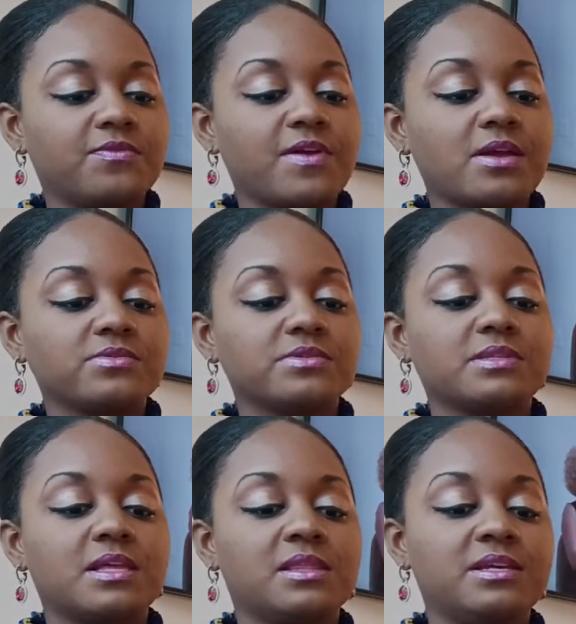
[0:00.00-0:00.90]
factors
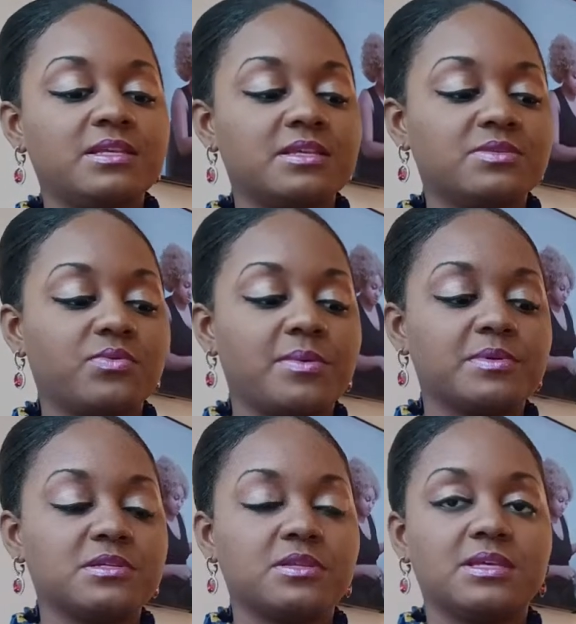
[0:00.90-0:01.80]
that lead these women
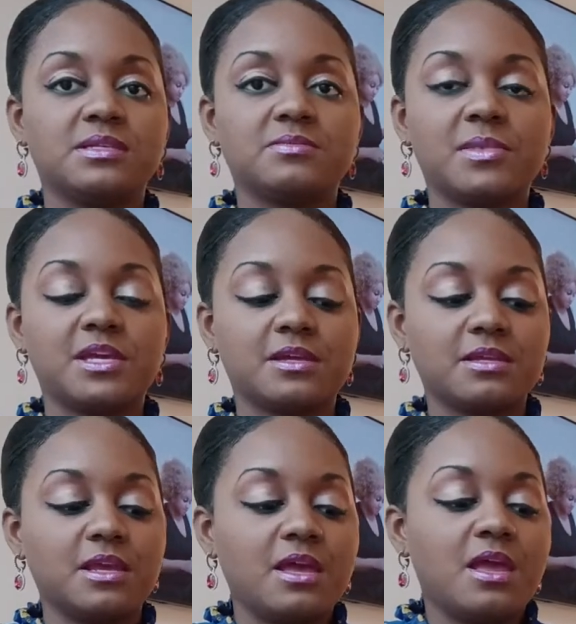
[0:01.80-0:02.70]
to these men.